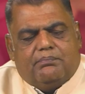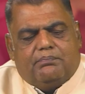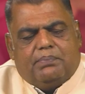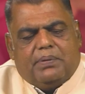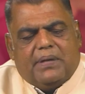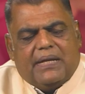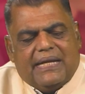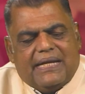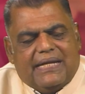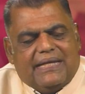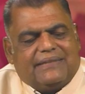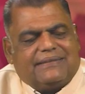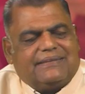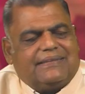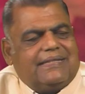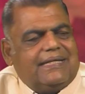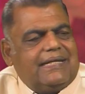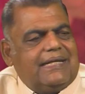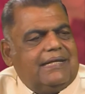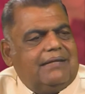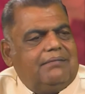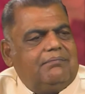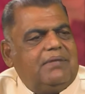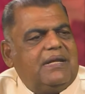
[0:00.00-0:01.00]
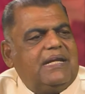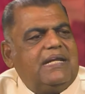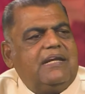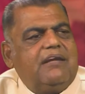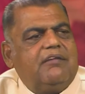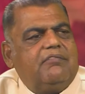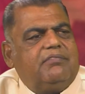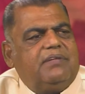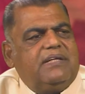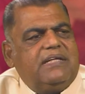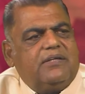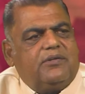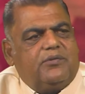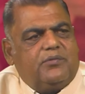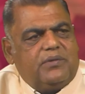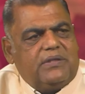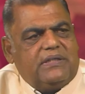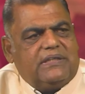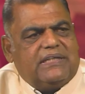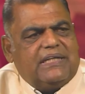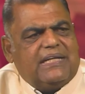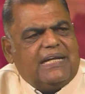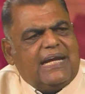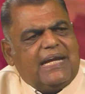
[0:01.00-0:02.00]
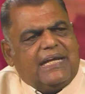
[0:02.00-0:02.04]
placed in many of these regions,